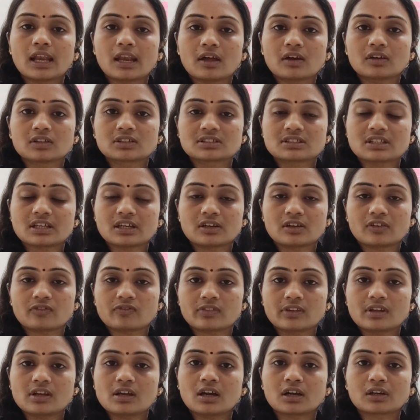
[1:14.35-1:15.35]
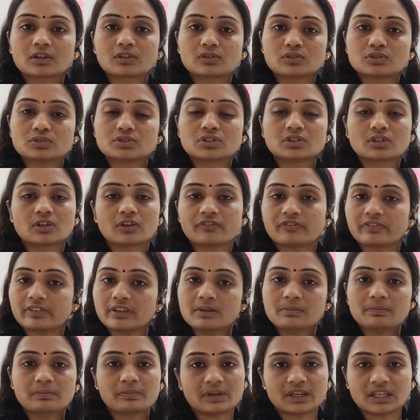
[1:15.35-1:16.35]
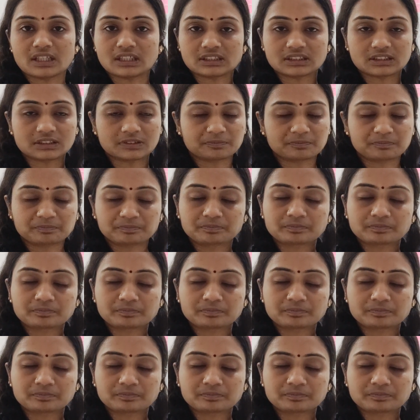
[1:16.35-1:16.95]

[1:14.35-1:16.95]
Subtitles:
alongside of the occlusion of the patient.